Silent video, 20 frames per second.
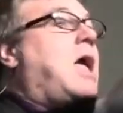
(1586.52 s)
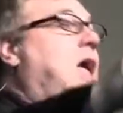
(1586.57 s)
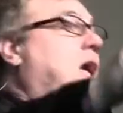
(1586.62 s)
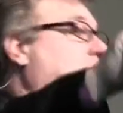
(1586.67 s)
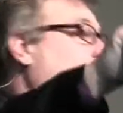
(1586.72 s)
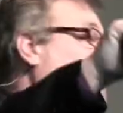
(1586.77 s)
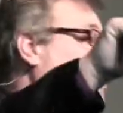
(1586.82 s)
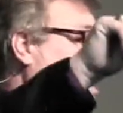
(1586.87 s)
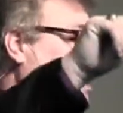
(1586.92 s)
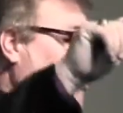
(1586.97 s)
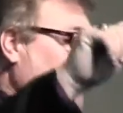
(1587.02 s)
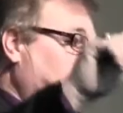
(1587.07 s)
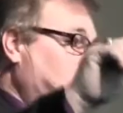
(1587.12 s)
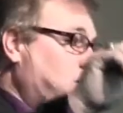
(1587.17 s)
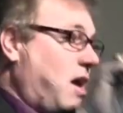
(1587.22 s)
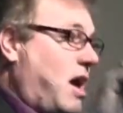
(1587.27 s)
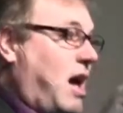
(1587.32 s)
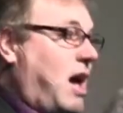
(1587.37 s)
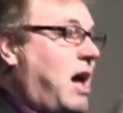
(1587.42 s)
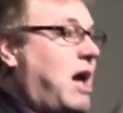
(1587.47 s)
If it's
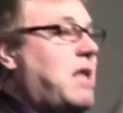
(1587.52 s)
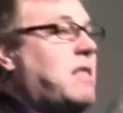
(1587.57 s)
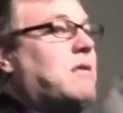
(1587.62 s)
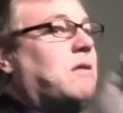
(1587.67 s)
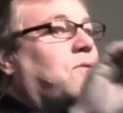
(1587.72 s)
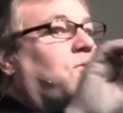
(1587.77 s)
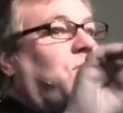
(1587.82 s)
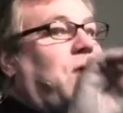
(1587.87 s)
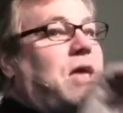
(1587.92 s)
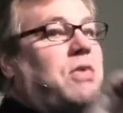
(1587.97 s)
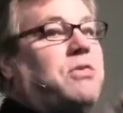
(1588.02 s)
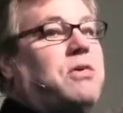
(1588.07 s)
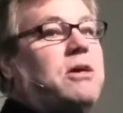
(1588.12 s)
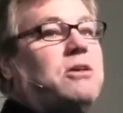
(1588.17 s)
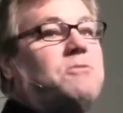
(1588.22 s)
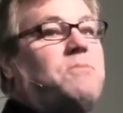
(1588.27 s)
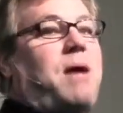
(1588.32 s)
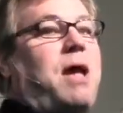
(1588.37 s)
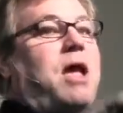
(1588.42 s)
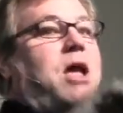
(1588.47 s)
not, faith
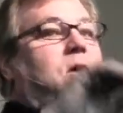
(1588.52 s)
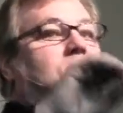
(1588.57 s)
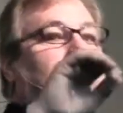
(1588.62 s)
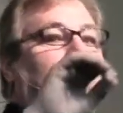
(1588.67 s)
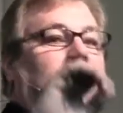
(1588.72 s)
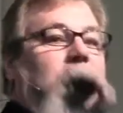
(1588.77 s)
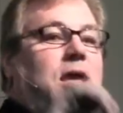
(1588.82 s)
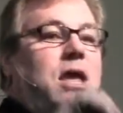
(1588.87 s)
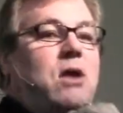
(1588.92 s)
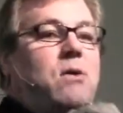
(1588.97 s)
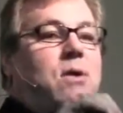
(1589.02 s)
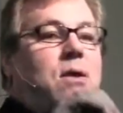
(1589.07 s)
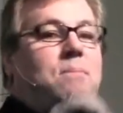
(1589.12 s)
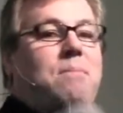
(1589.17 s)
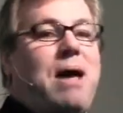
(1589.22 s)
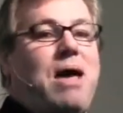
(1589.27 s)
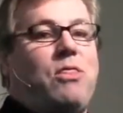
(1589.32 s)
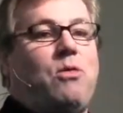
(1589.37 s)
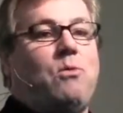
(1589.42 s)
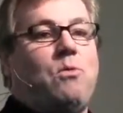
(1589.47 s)
comes by hearing, and hearing
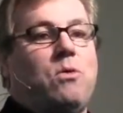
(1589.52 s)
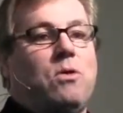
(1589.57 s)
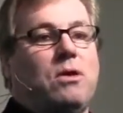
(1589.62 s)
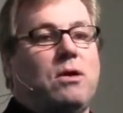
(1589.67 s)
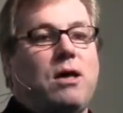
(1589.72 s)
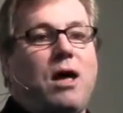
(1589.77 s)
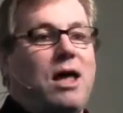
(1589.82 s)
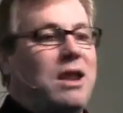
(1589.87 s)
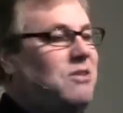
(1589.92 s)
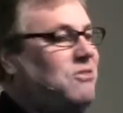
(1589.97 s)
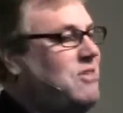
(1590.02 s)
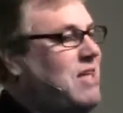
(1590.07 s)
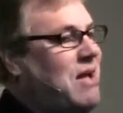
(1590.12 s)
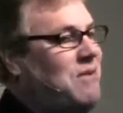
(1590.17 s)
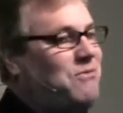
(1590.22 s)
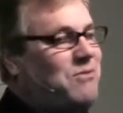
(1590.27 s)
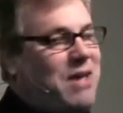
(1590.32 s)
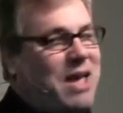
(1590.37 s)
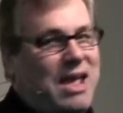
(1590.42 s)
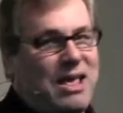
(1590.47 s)
by the Word of God, it's
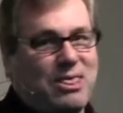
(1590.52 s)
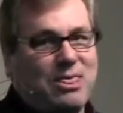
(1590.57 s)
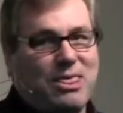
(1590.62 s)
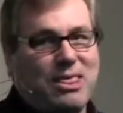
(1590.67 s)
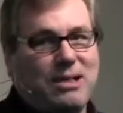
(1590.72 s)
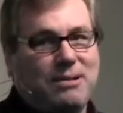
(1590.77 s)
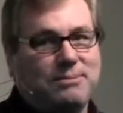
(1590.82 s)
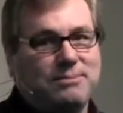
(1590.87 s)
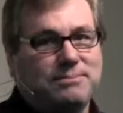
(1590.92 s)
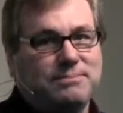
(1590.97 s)
not faith.